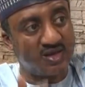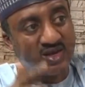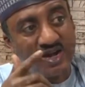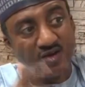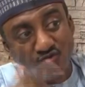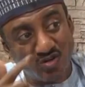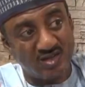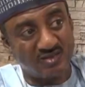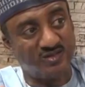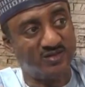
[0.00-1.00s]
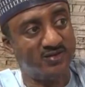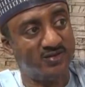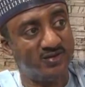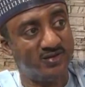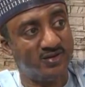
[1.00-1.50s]
countless,
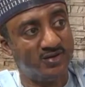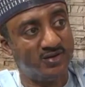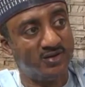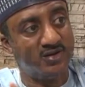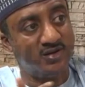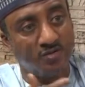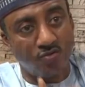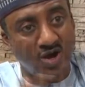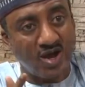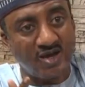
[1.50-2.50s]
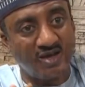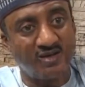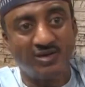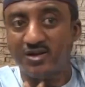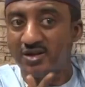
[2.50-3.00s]
go ahead,
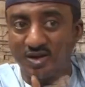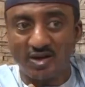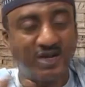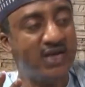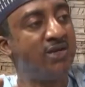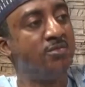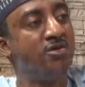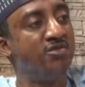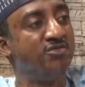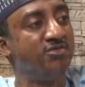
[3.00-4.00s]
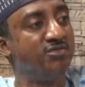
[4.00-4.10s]
clear them off.